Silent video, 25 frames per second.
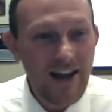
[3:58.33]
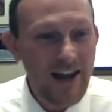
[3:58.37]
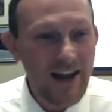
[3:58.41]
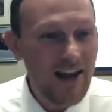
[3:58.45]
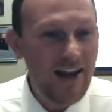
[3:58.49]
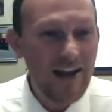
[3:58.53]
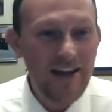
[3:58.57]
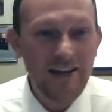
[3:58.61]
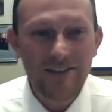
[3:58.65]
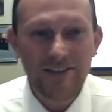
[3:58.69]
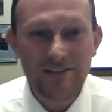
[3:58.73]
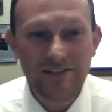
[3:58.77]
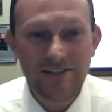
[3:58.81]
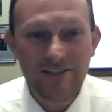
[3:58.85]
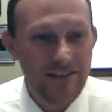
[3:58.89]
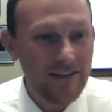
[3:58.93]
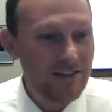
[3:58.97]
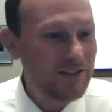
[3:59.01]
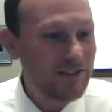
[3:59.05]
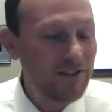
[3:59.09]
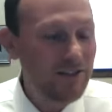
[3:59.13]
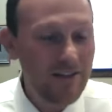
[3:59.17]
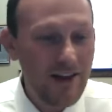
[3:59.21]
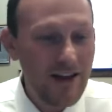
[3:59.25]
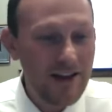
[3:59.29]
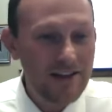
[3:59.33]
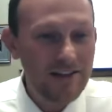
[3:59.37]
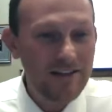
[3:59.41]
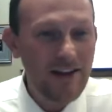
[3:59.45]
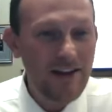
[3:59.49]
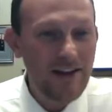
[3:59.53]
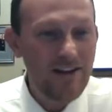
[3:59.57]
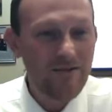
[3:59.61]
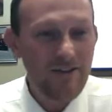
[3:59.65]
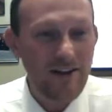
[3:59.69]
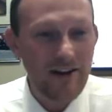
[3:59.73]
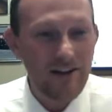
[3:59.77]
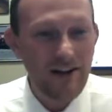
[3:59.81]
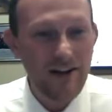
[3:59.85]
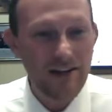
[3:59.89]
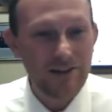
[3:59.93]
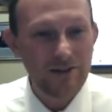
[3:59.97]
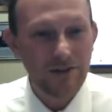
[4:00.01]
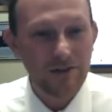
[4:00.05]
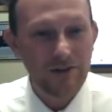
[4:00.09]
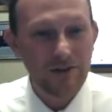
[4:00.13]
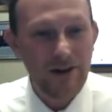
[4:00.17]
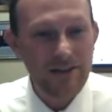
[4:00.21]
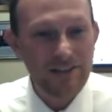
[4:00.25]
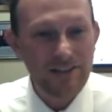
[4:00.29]
And did the two thousand eight
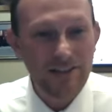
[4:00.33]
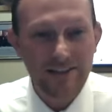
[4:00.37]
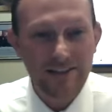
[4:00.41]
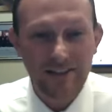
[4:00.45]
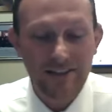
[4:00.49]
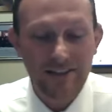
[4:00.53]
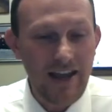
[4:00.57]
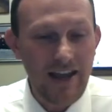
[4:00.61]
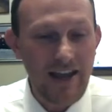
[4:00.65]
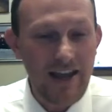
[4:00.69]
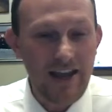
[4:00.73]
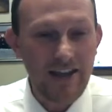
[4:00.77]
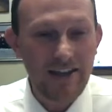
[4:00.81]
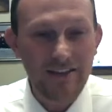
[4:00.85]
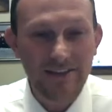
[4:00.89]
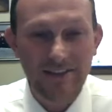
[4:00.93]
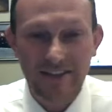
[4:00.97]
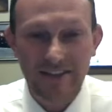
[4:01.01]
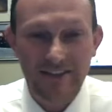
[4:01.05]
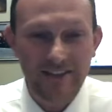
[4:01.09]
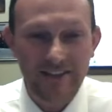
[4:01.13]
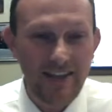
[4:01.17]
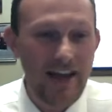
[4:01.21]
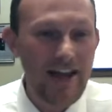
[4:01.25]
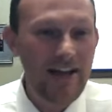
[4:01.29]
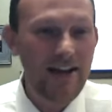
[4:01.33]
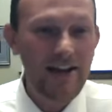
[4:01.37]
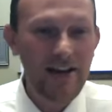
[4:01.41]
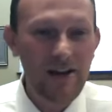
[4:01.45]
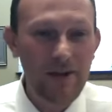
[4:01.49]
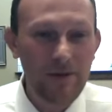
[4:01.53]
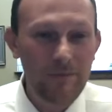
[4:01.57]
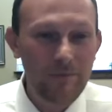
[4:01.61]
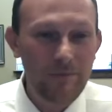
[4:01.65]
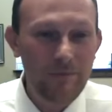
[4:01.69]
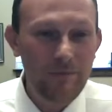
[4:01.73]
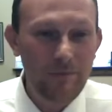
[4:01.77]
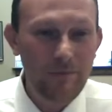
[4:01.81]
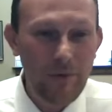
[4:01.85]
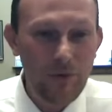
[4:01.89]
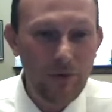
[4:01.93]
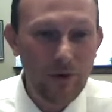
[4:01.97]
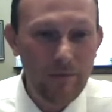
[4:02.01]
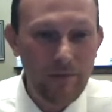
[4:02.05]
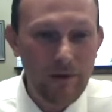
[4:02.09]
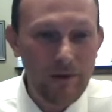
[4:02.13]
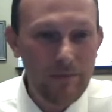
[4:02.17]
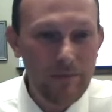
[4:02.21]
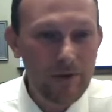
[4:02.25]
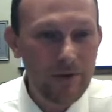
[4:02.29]
financial crisis, that, did that help
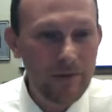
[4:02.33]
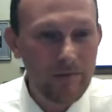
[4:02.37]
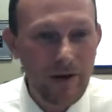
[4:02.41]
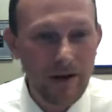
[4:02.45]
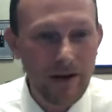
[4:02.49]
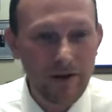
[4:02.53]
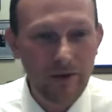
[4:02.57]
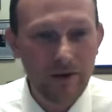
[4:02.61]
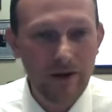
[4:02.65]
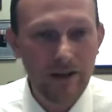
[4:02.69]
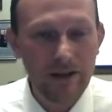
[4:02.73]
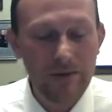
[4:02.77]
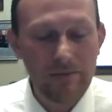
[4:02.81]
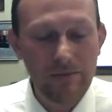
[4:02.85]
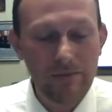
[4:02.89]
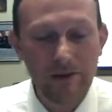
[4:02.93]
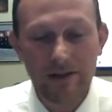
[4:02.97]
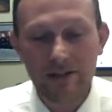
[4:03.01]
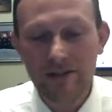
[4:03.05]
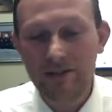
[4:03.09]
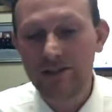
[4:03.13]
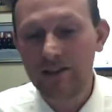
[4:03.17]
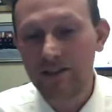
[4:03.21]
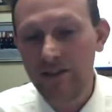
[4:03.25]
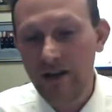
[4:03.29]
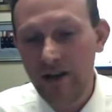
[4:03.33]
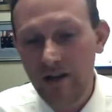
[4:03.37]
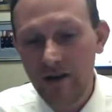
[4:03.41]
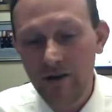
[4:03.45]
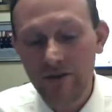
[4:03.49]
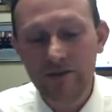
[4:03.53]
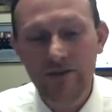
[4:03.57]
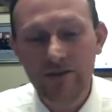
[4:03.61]
poor people in minority communities? No.